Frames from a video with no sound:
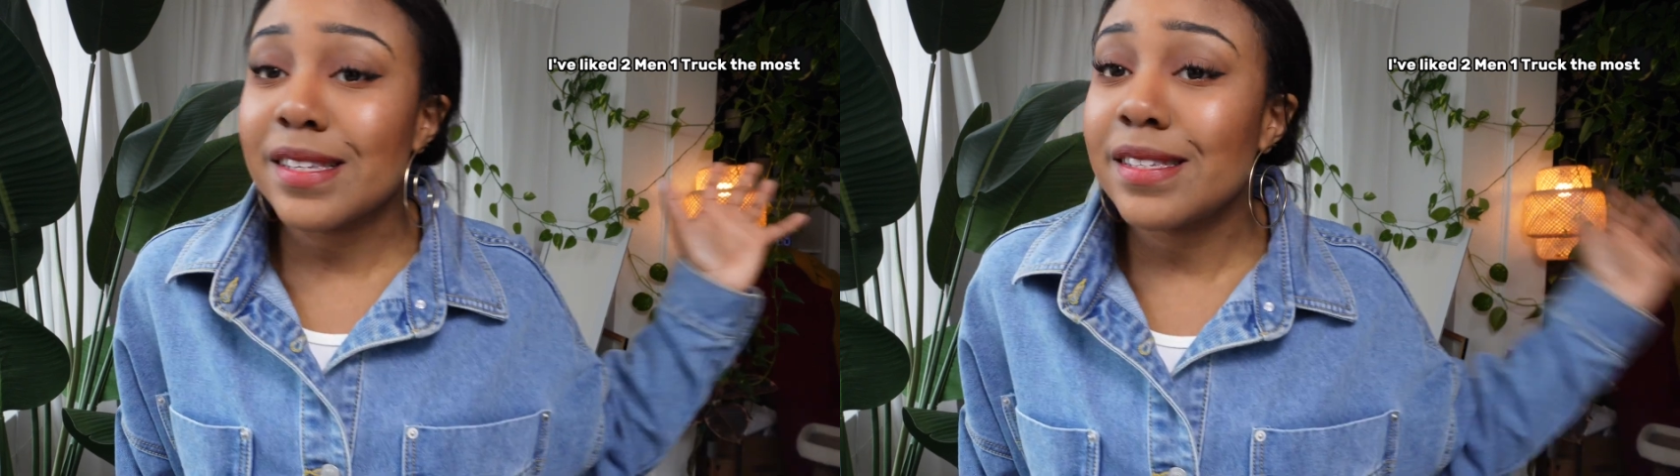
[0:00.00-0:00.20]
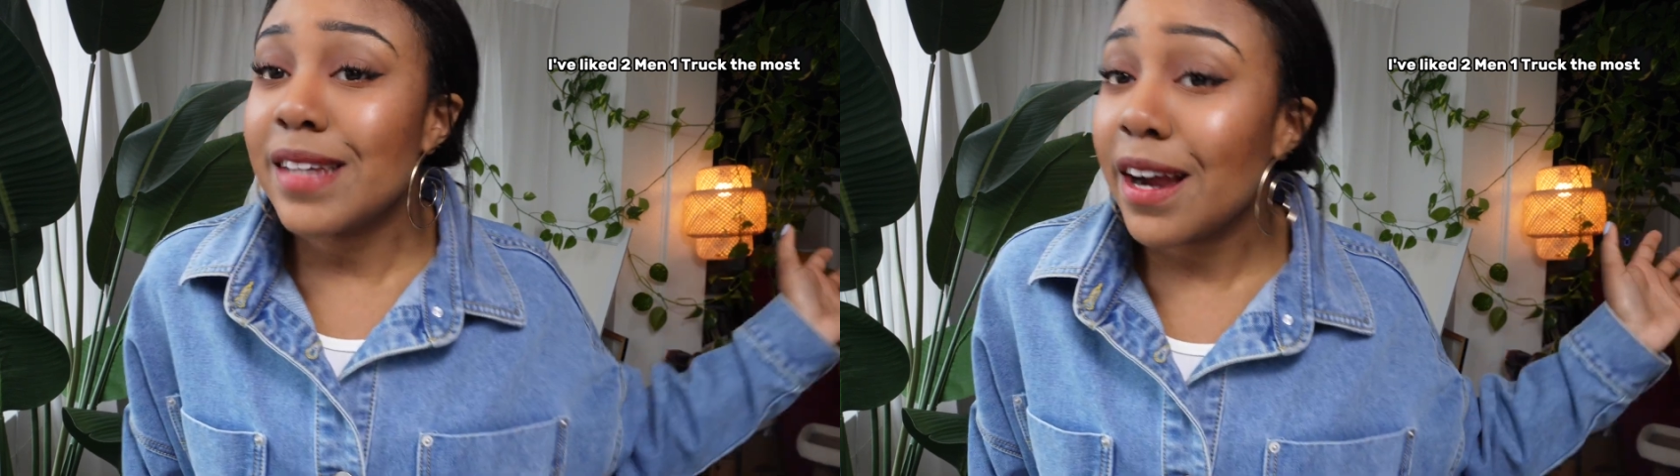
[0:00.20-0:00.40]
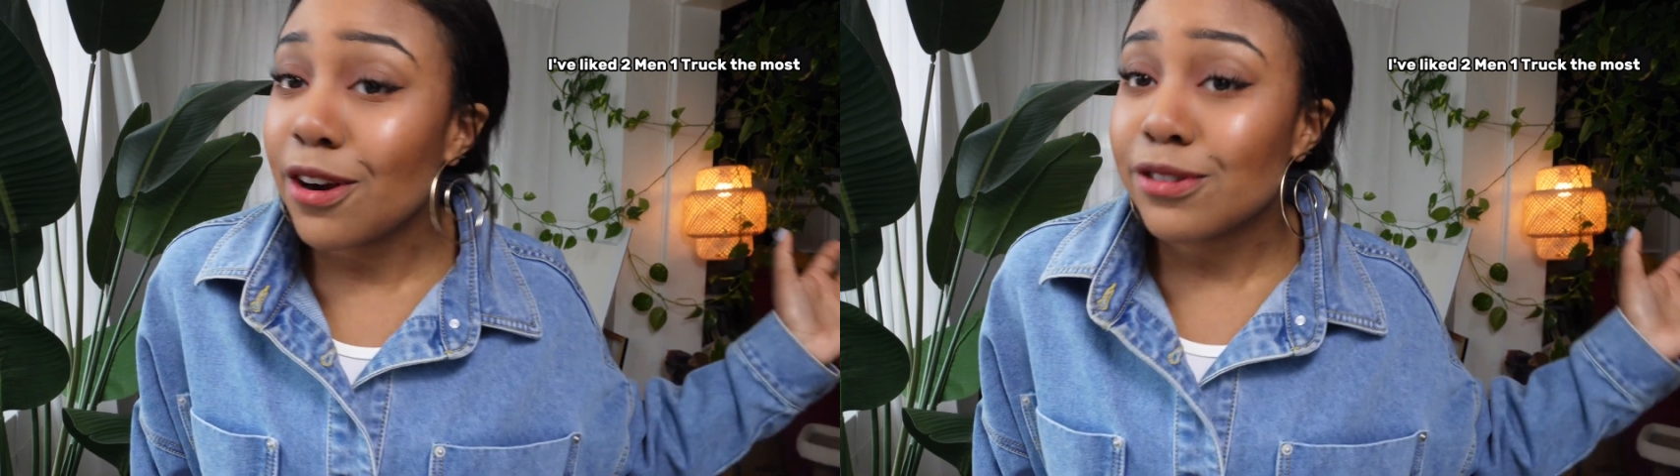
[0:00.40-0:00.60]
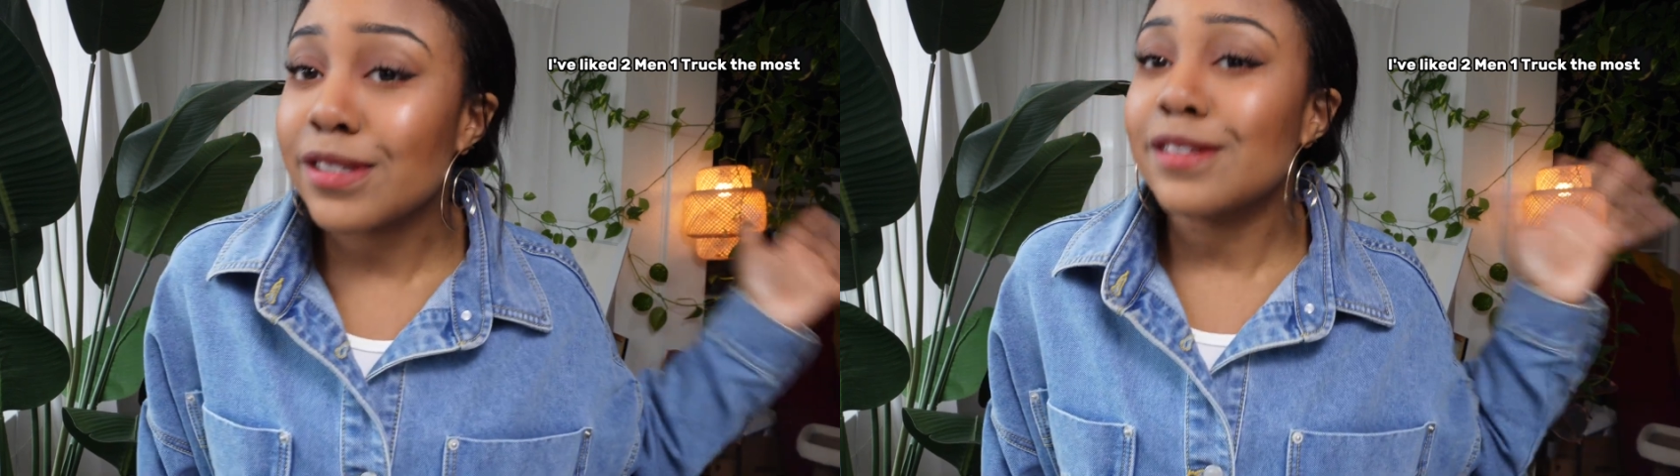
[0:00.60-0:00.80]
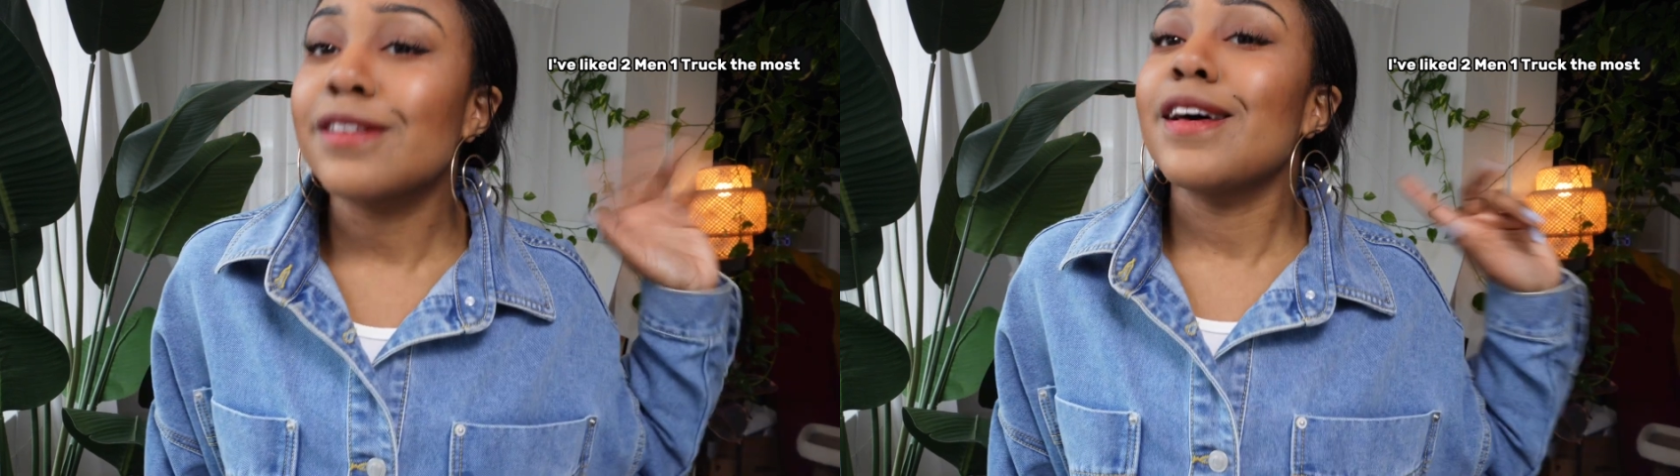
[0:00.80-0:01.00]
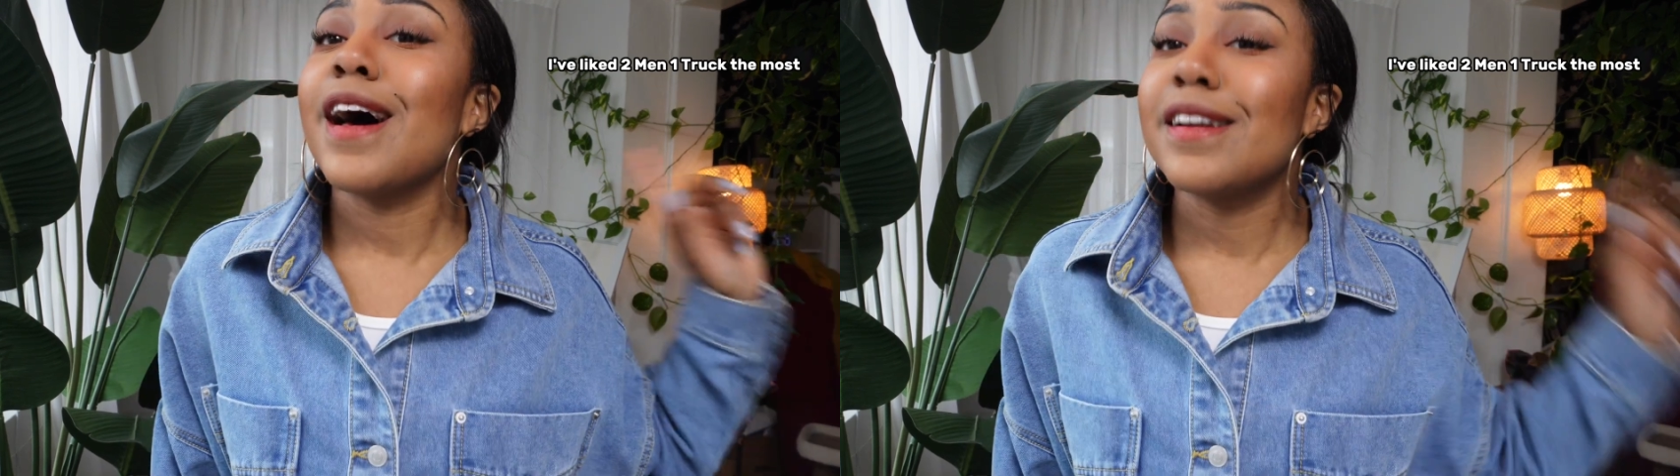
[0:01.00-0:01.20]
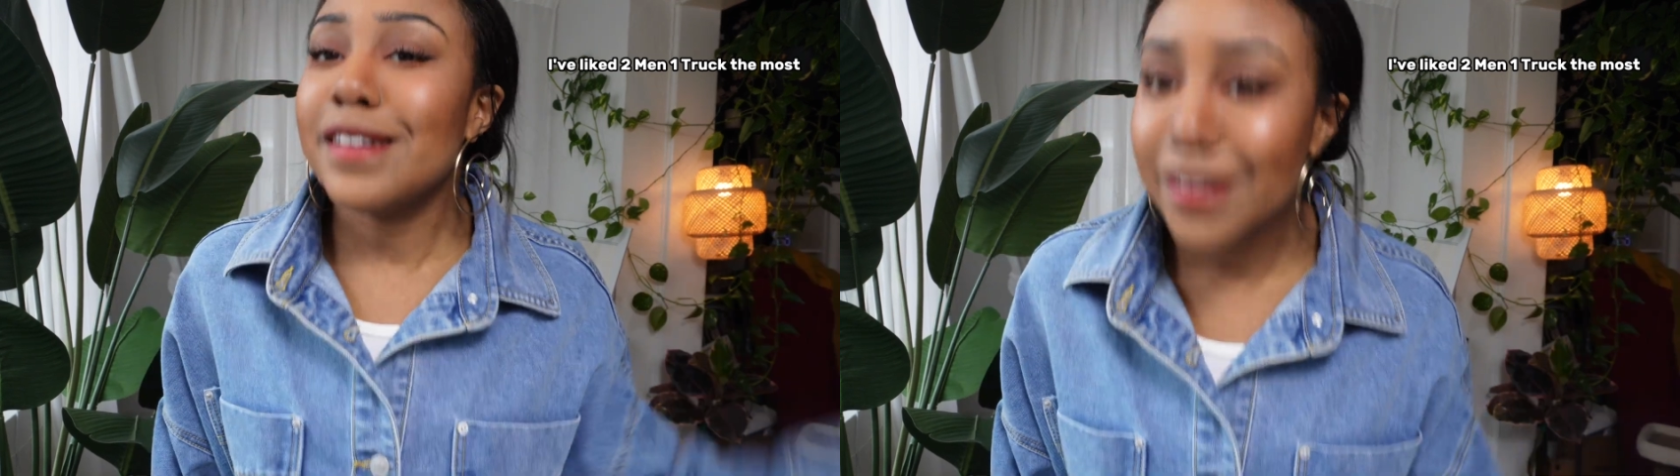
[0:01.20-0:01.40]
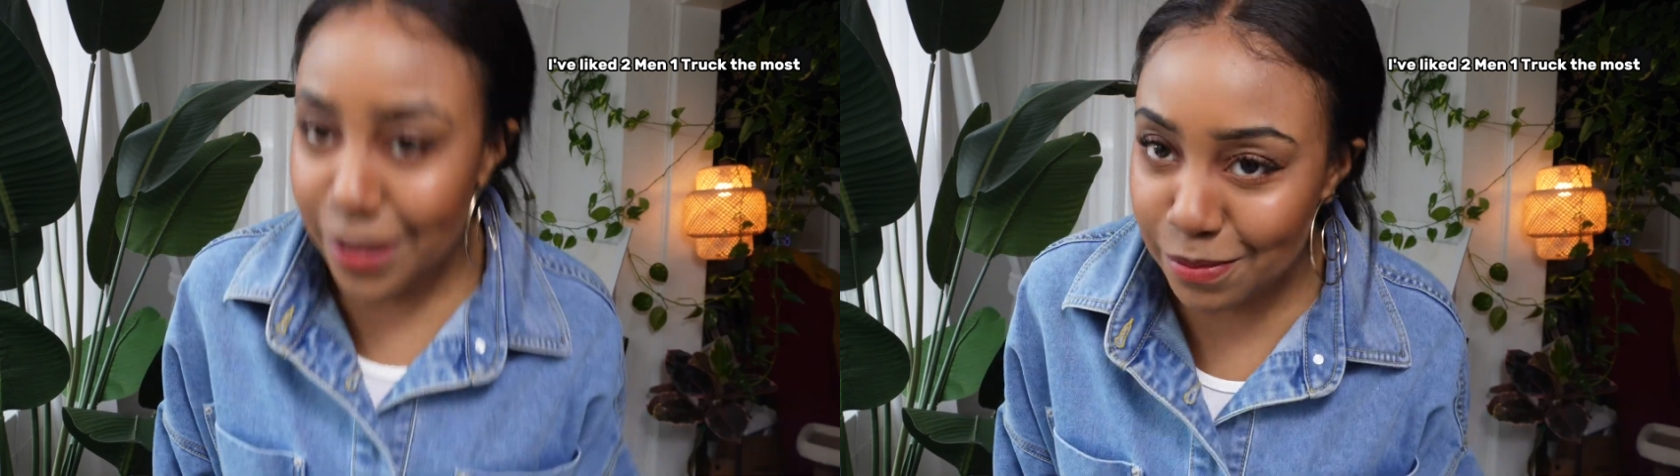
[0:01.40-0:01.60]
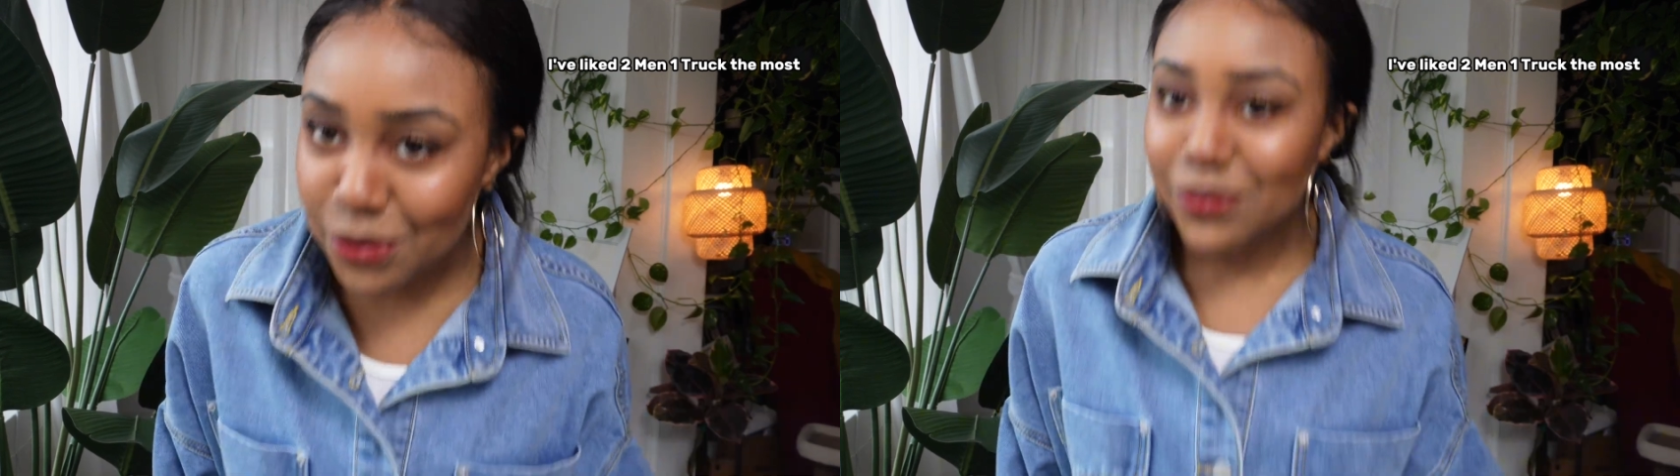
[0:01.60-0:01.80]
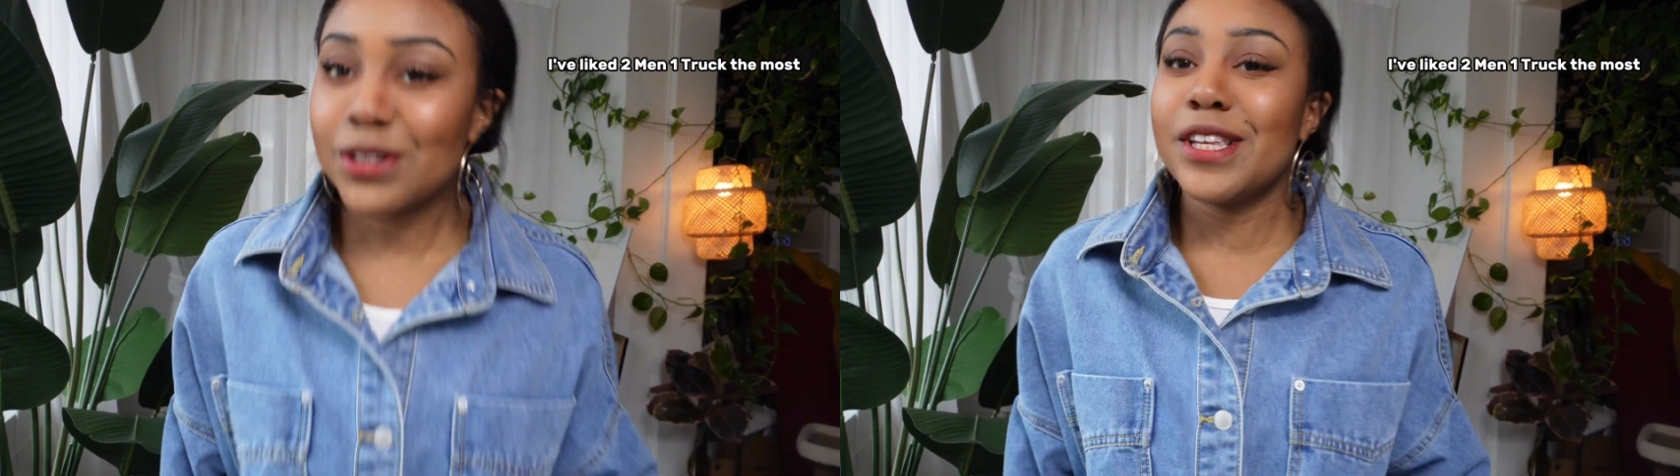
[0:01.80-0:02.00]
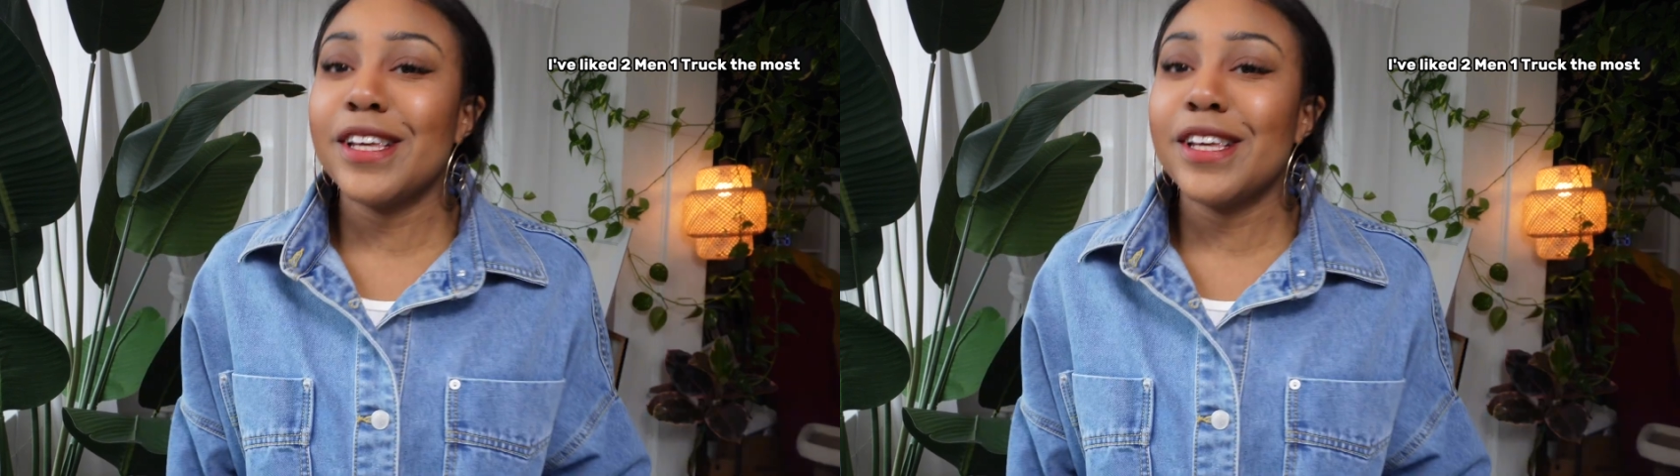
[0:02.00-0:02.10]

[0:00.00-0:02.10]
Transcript: of stairs. I needed the movers.